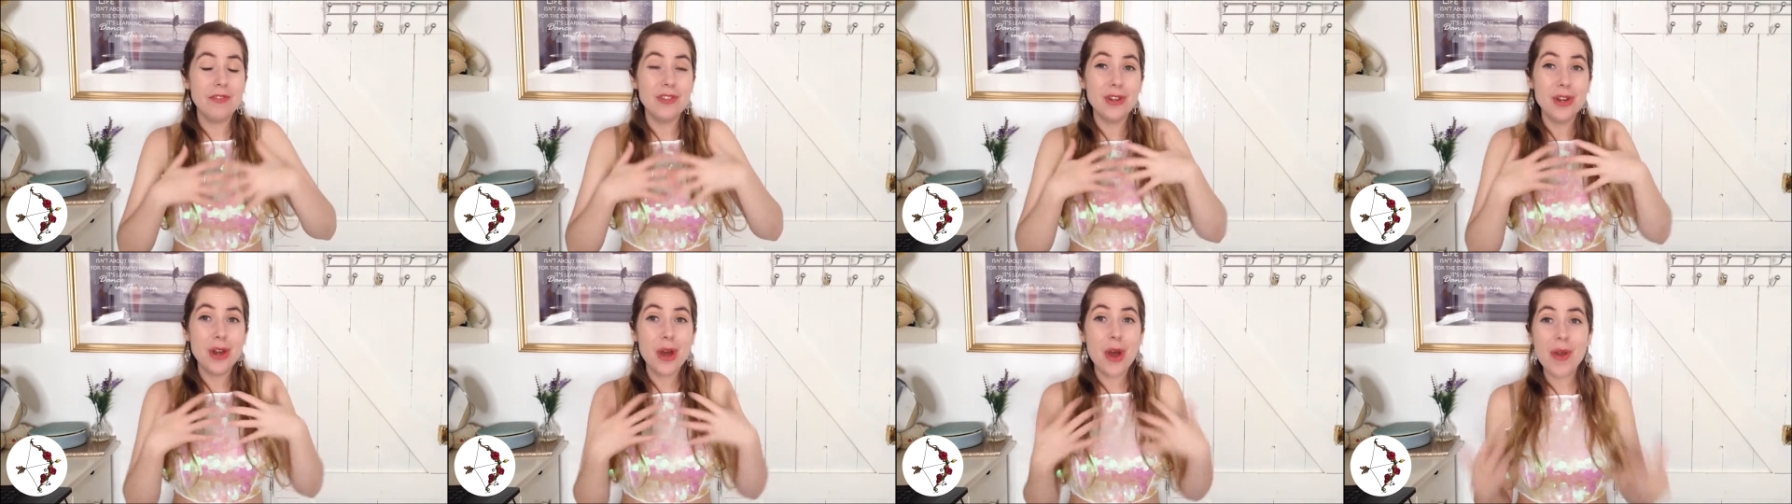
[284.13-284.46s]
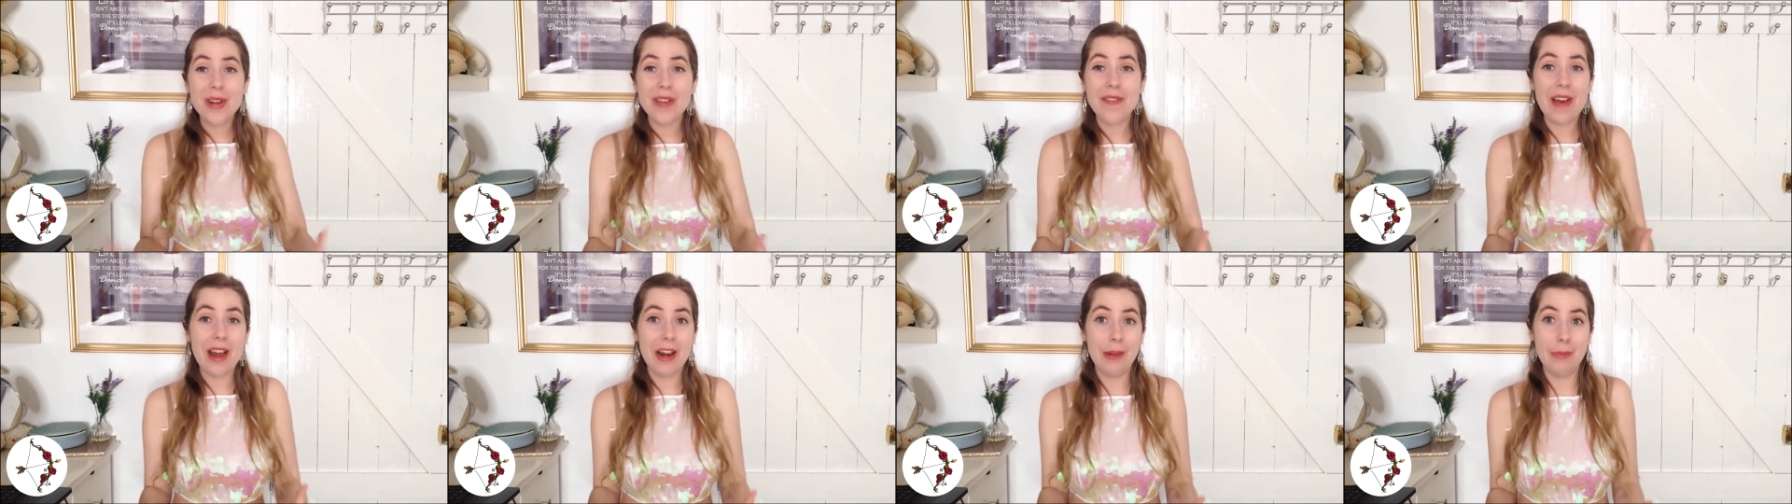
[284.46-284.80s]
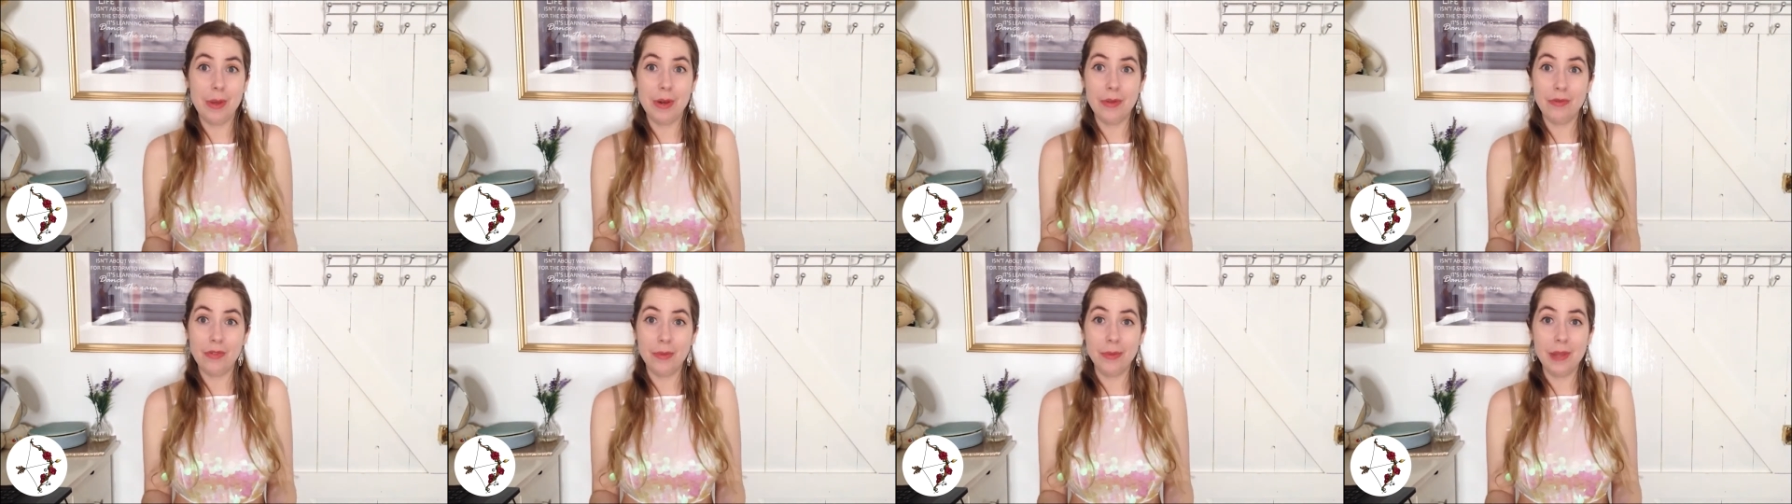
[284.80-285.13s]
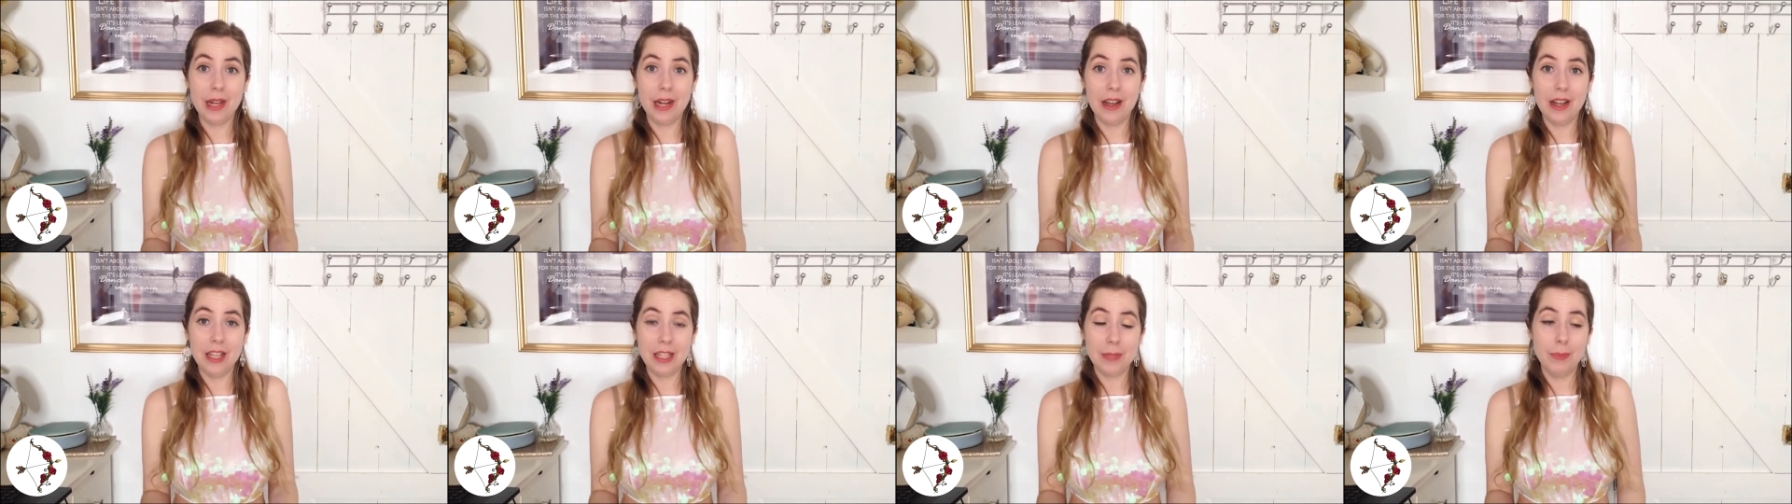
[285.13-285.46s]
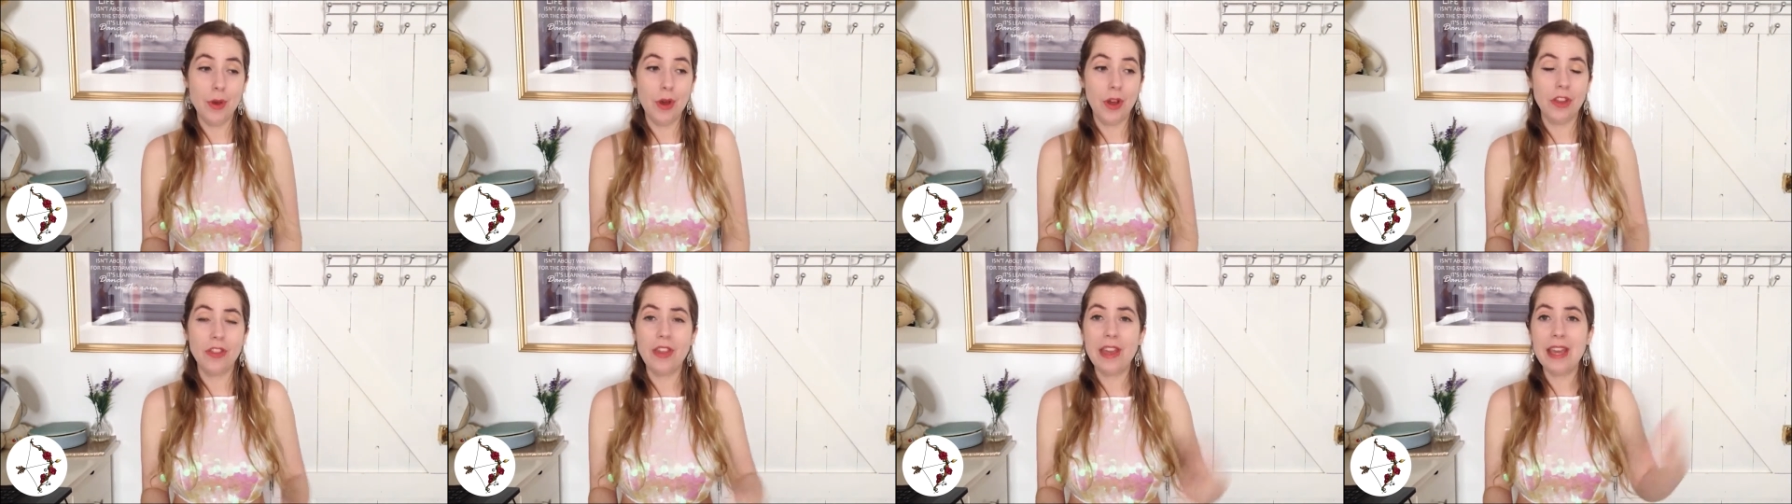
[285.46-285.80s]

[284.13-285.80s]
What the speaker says: no development from the last book,